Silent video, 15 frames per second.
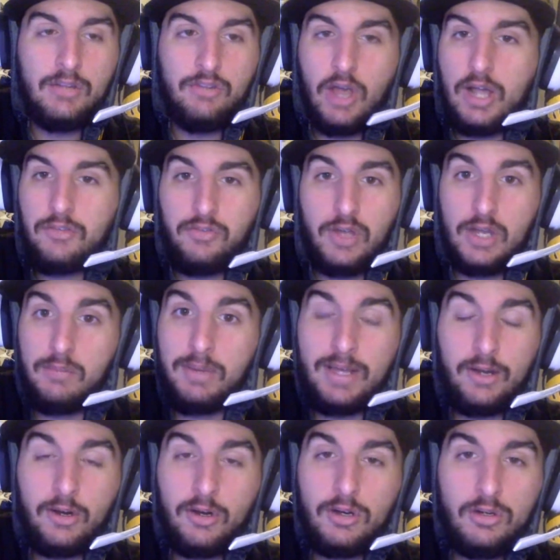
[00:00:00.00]
Josh Van
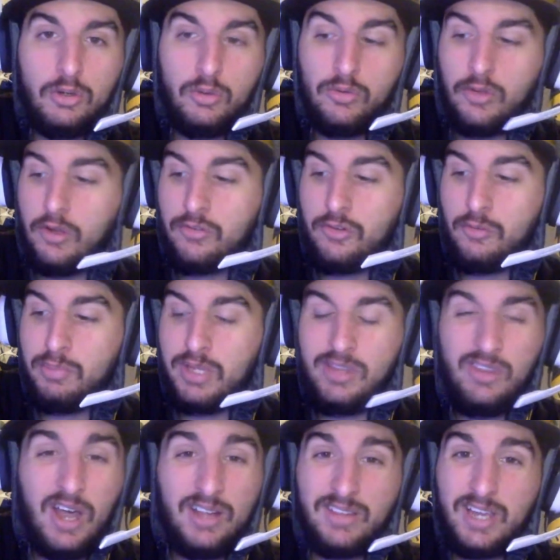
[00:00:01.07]
Meter, who's also
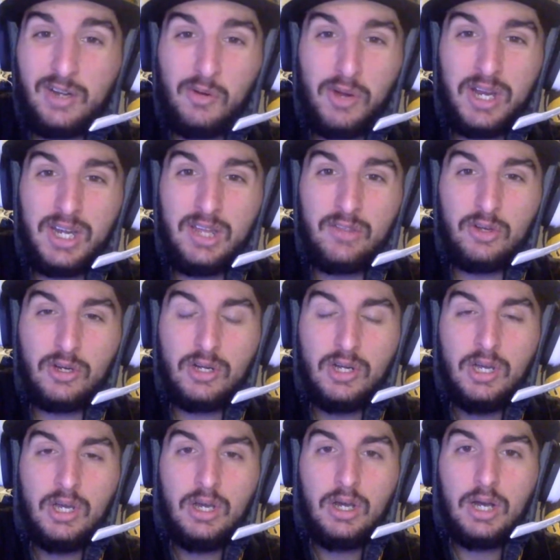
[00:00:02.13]
been not that great either,
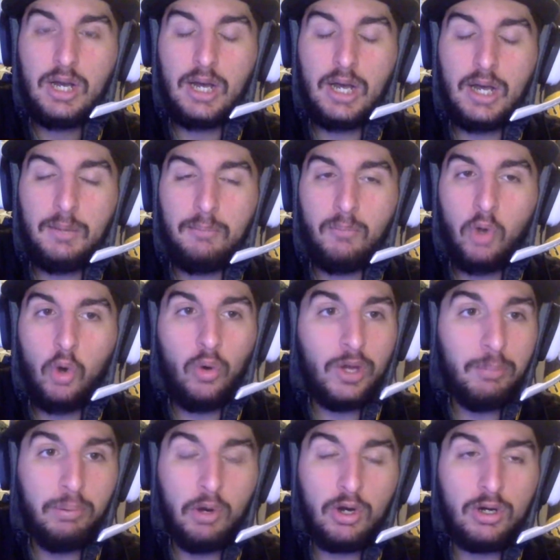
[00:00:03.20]

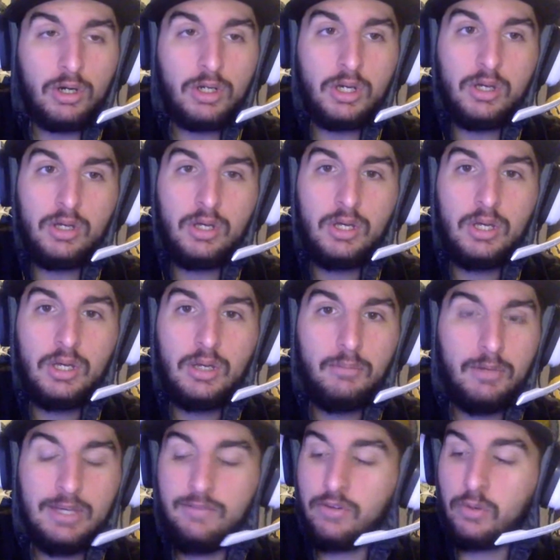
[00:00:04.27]
Hoy Park,
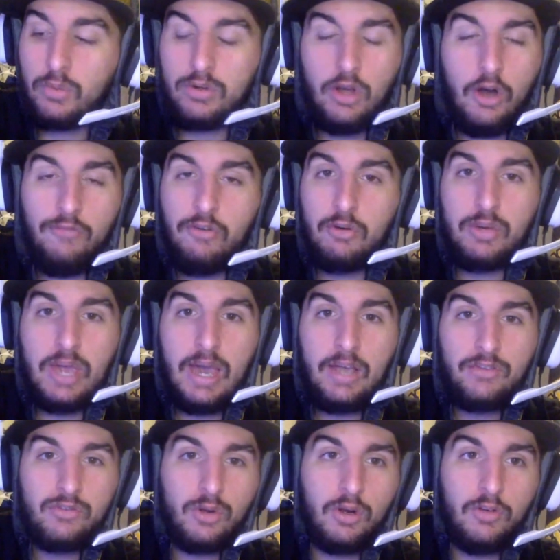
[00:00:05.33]
even Rodolfo
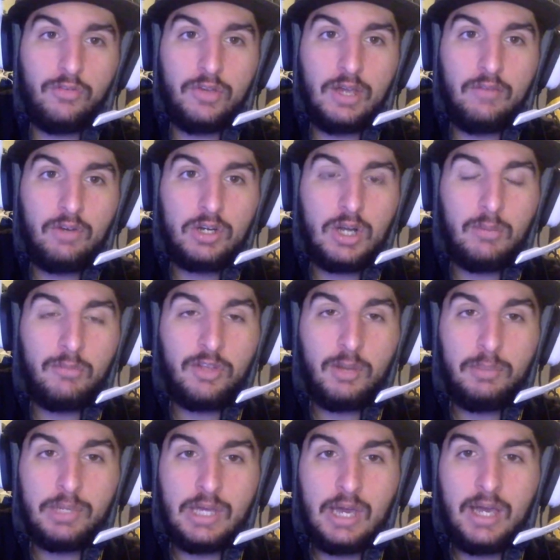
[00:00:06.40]
Castro, if he ever comes
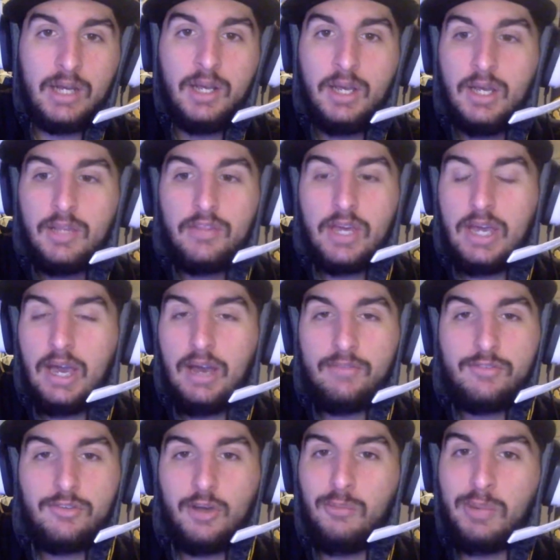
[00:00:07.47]
up again. They
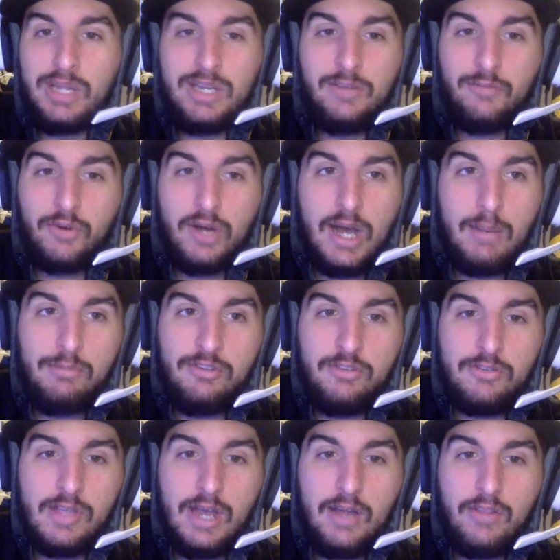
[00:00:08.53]
have so many different
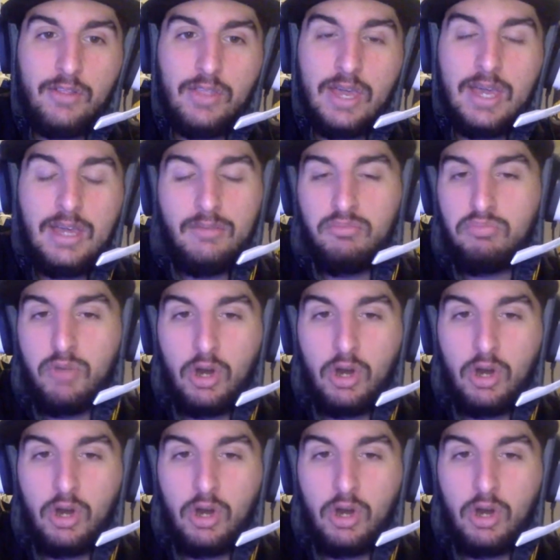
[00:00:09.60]
options now that they